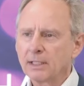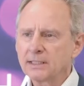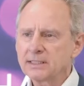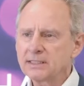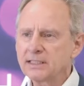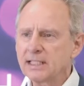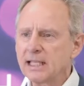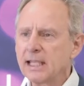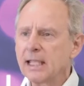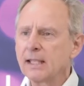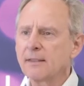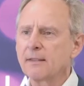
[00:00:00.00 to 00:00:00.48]

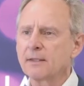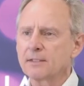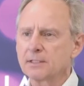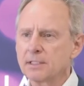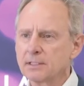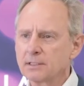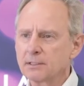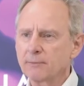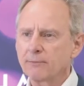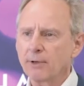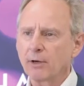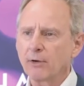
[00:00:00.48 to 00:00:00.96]
seeing this
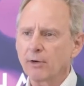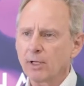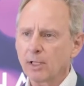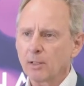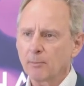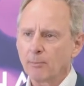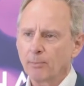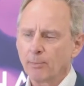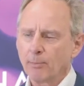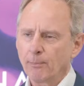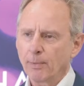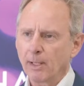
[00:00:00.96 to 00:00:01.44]
as a very
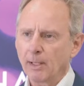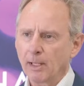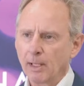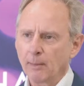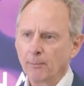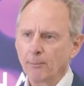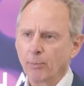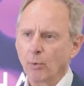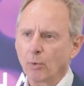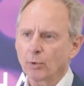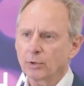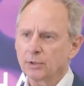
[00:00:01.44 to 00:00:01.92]

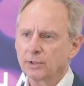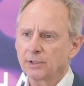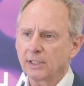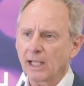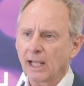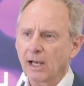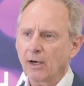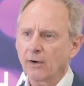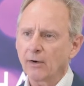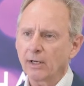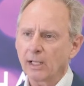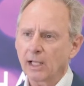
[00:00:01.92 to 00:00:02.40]
important
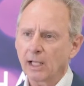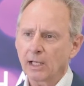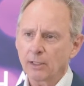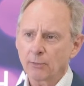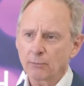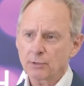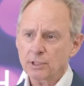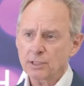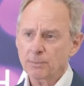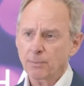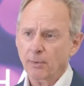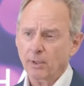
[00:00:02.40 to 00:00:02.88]
area
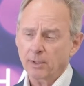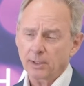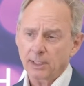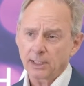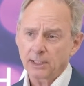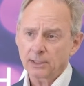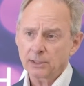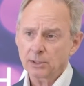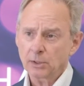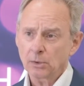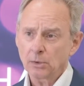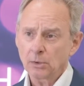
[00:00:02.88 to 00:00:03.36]
and
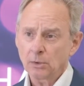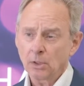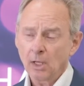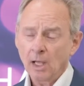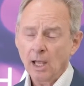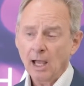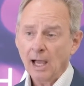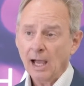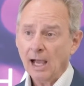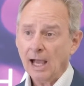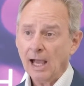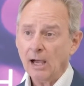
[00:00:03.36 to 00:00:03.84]
responding to
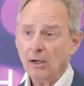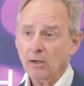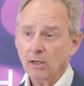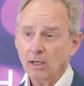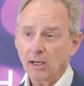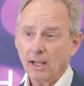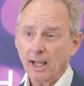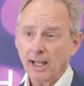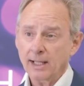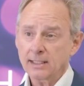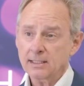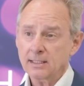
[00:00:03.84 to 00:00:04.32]
our
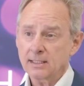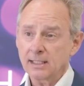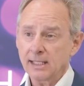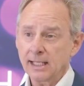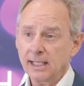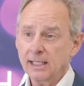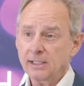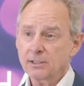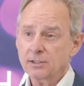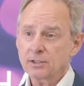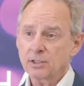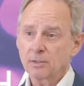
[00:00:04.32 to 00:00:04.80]
clients'
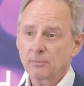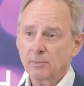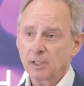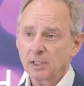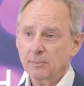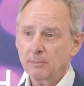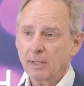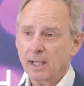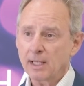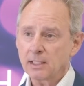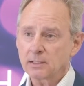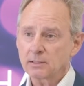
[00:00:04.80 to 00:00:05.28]
needs to
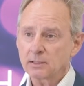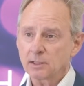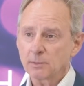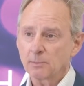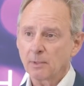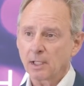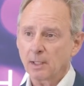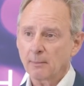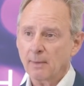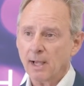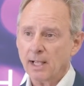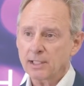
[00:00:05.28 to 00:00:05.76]

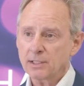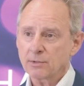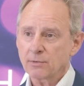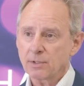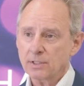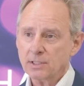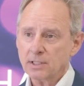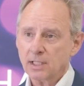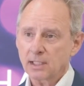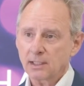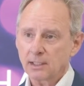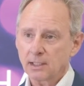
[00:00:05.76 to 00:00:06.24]
minimize
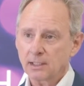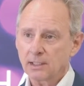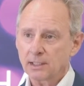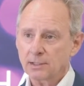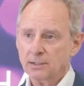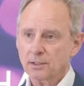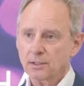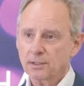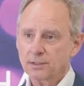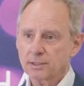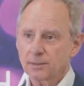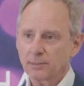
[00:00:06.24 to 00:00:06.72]
risk in the
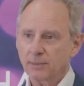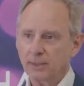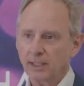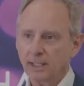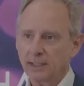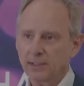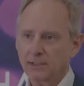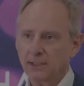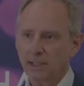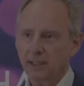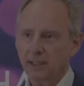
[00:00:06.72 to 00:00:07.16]
digital supply